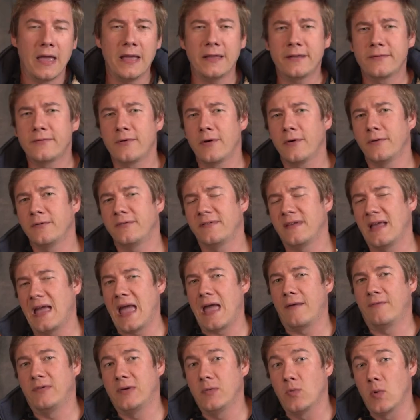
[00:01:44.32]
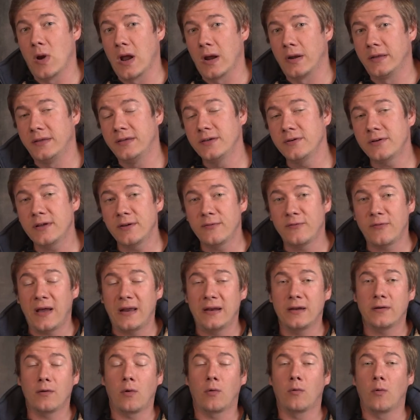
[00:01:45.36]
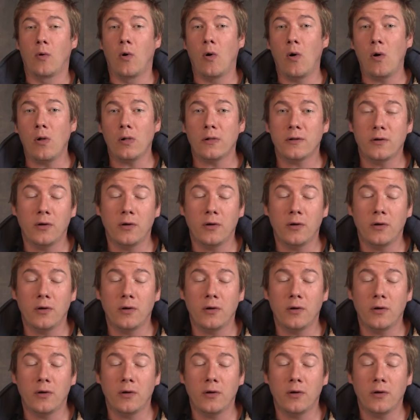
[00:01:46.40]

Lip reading: It grows everywhere. You can find it on all